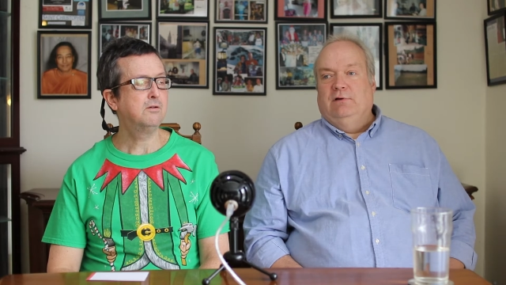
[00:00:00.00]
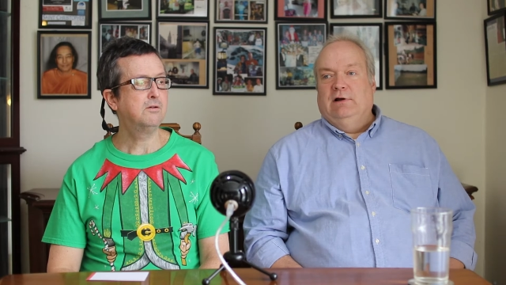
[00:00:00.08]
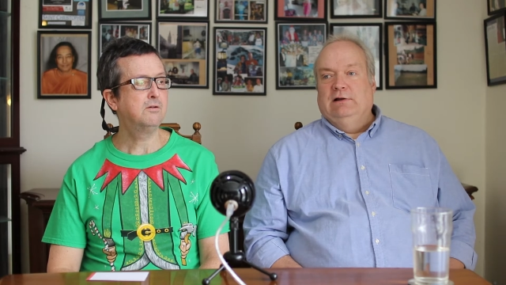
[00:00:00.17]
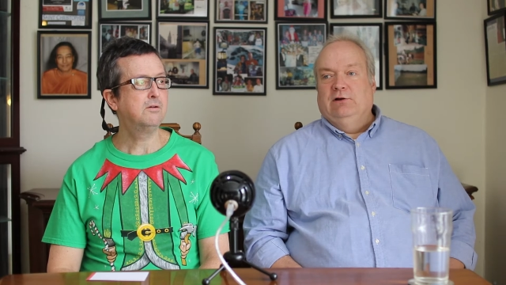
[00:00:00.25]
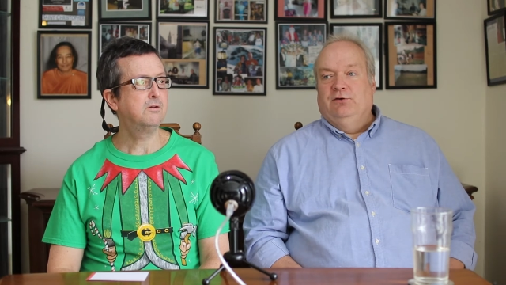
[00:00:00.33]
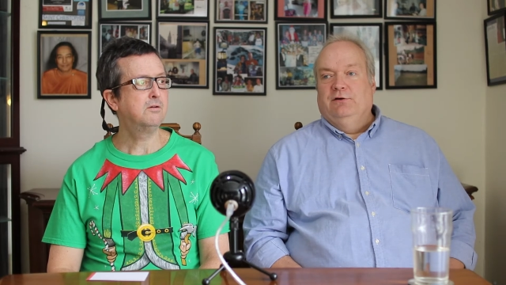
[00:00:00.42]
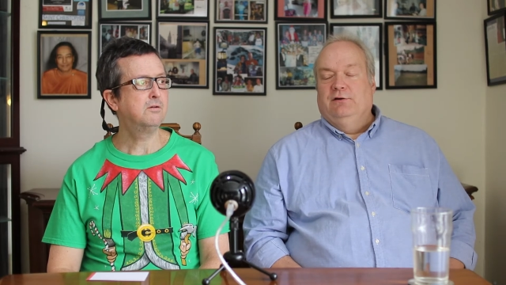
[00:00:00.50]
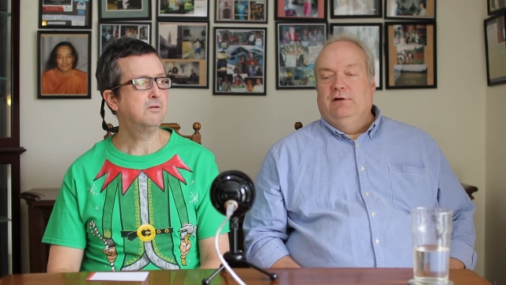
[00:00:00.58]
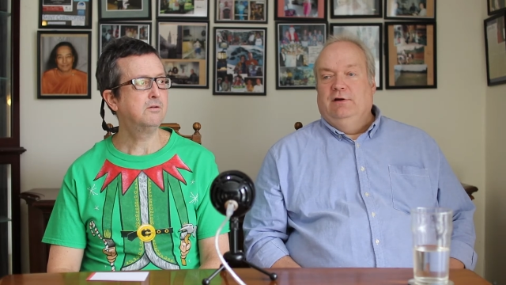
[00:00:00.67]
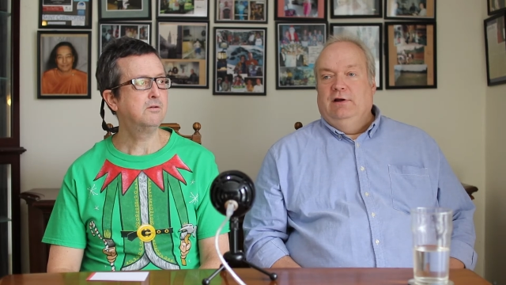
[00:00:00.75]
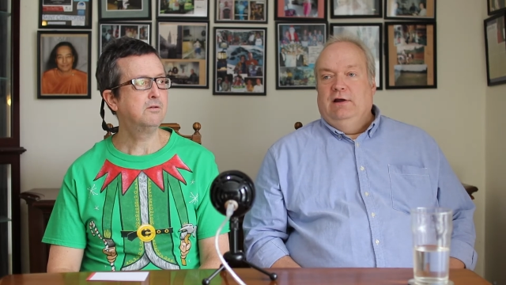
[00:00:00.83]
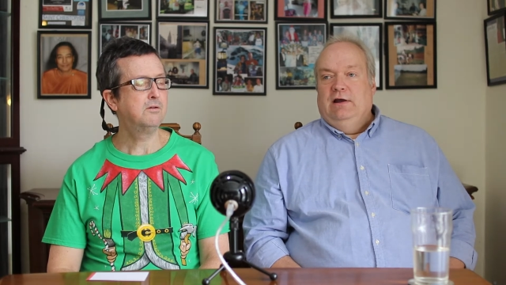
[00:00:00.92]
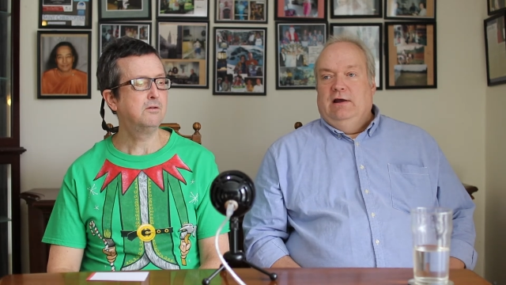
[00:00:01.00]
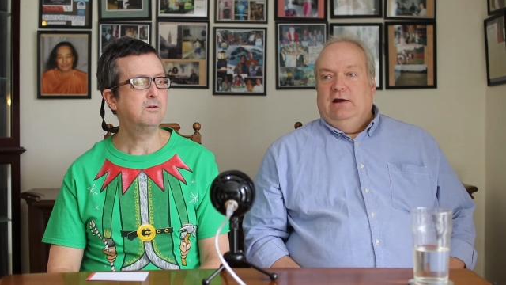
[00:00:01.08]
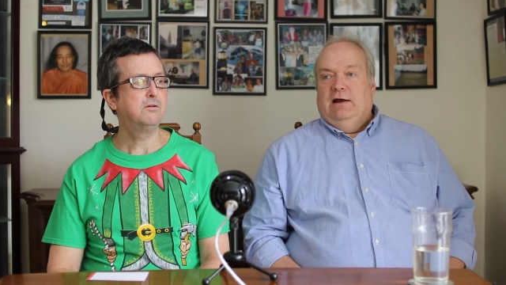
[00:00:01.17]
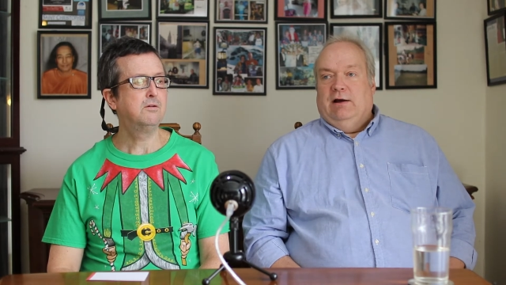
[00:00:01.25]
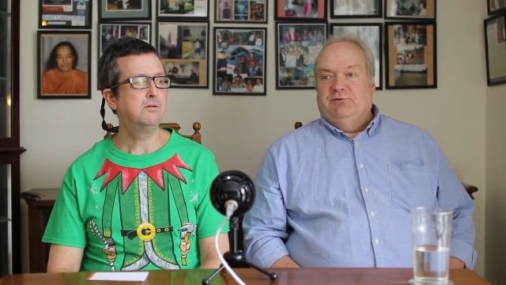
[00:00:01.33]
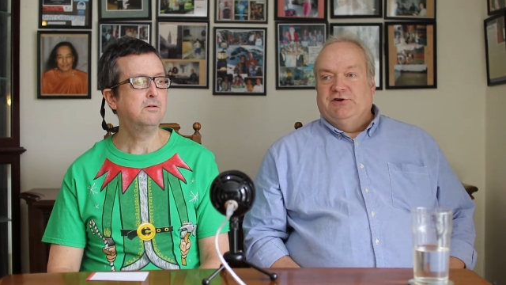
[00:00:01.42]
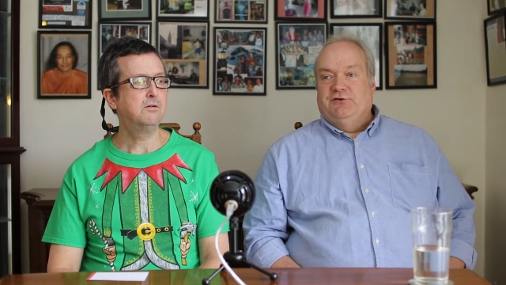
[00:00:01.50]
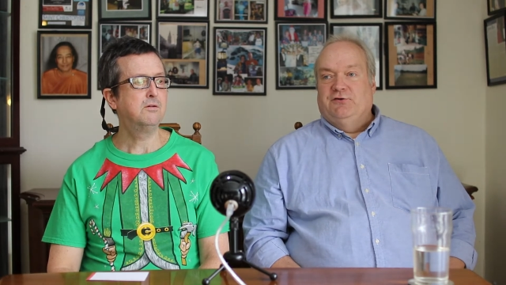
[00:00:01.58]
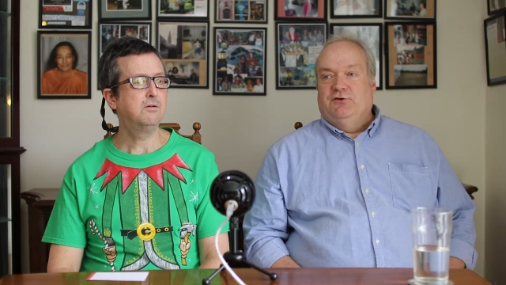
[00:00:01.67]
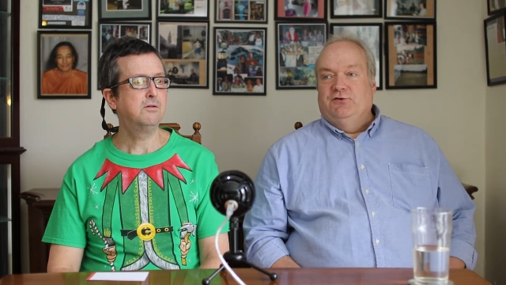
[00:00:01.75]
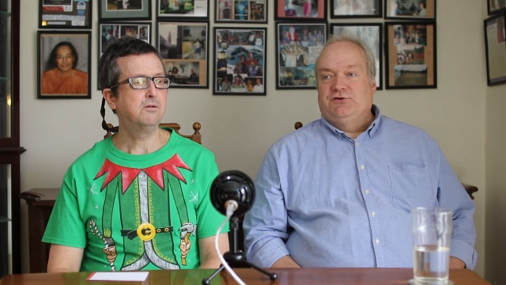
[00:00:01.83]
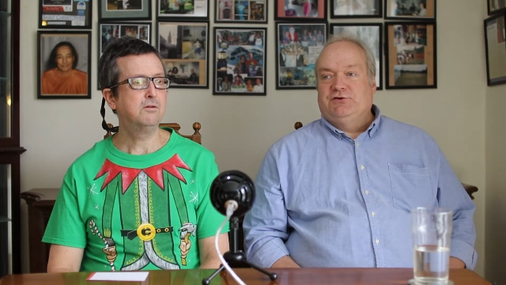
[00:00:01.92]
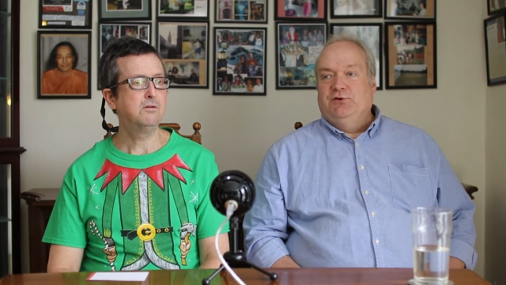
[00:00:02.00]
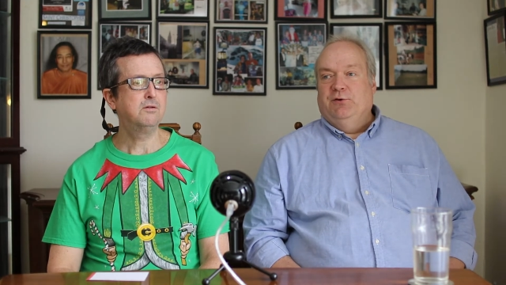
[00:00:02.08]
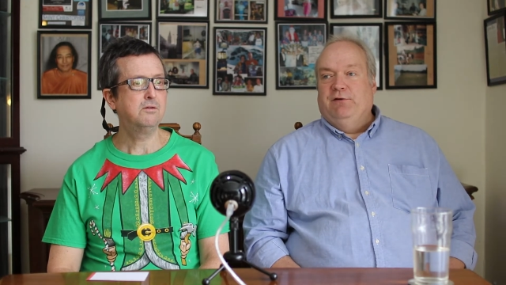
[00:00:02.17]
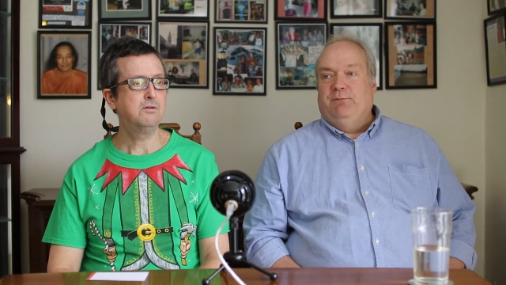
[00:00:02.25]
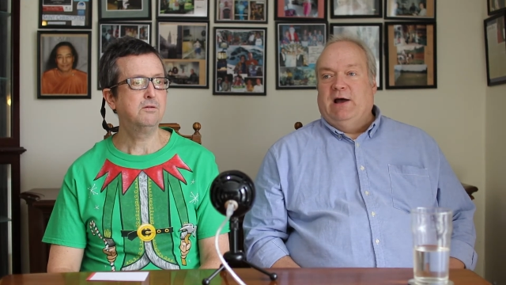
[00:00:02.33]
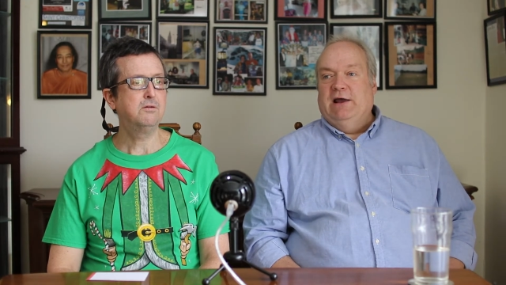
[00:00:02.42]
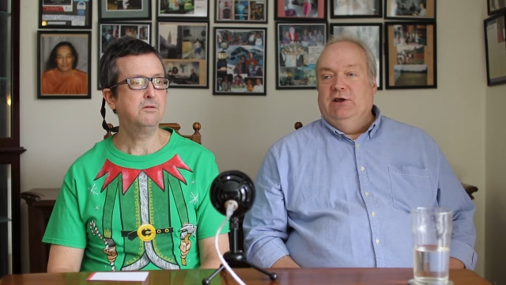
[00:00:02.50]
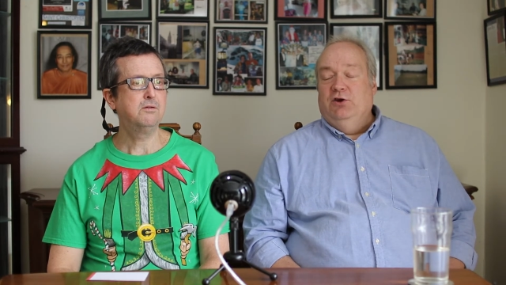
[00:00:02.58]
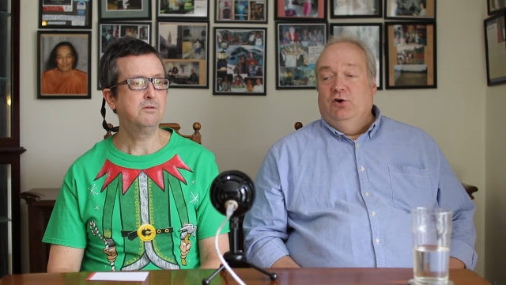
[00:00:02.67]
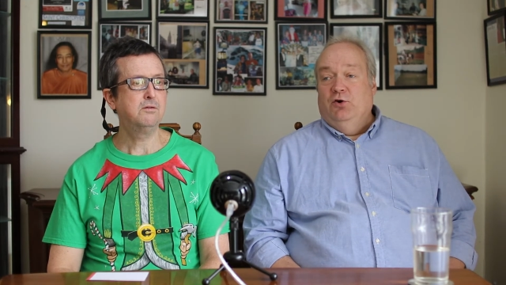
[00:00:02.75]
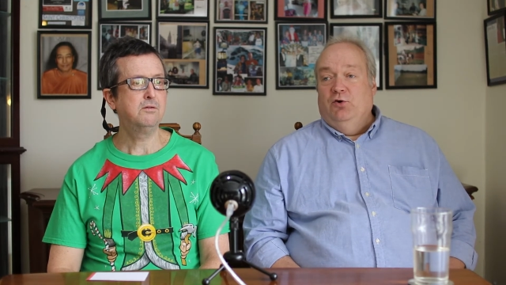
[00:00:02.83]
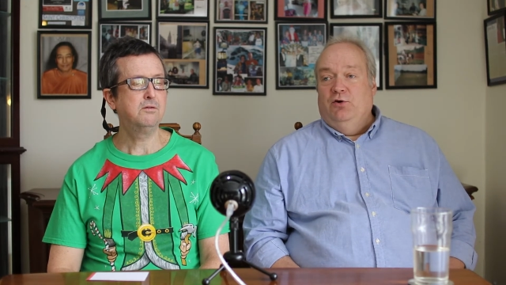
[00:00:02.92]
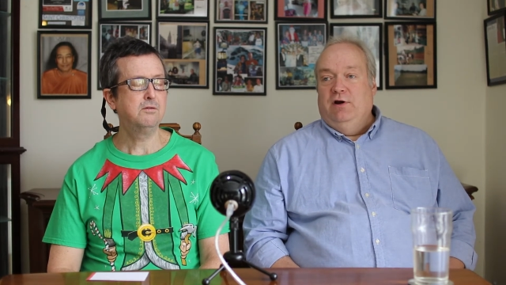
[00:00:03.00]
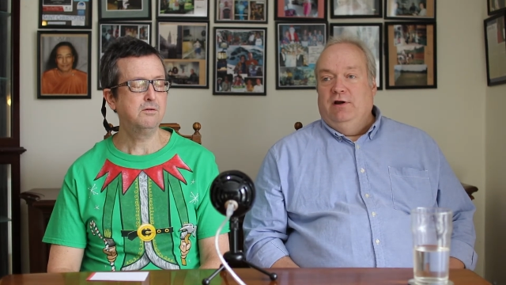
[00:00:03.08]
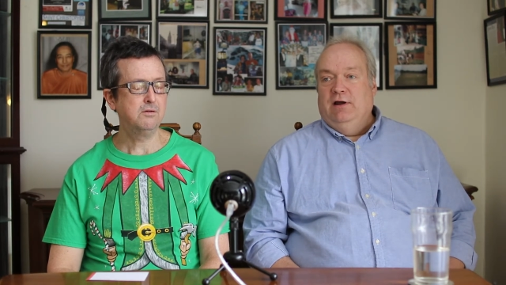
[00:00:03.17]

Speaker 1: I learned, I was introduced to it by you,